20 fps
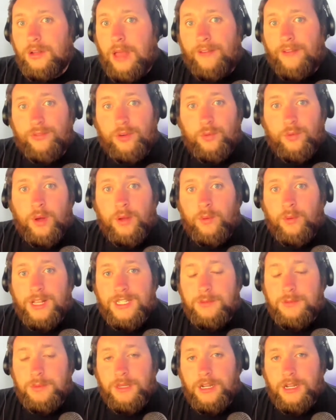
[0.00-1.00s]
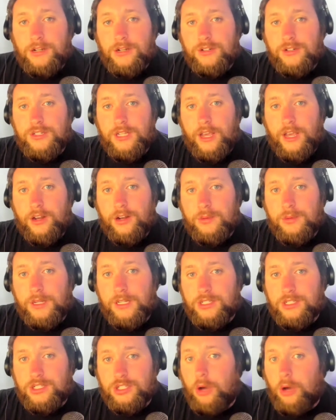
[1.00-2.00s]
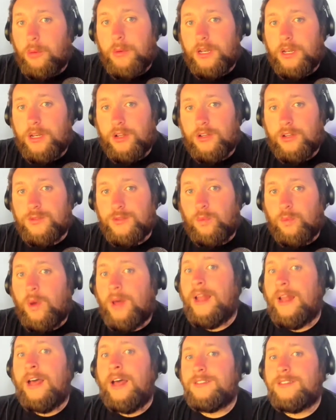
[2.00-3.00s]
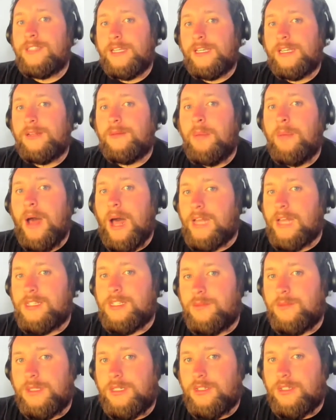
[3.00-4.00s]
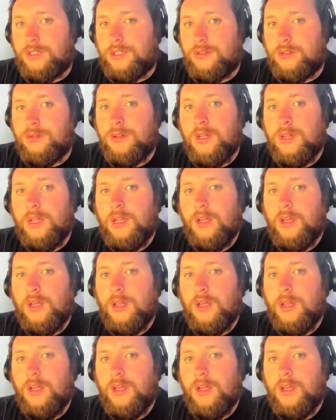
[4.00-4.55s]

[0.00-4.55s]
everyone wants to be an entertainer because nobody knows what else they can possibly do.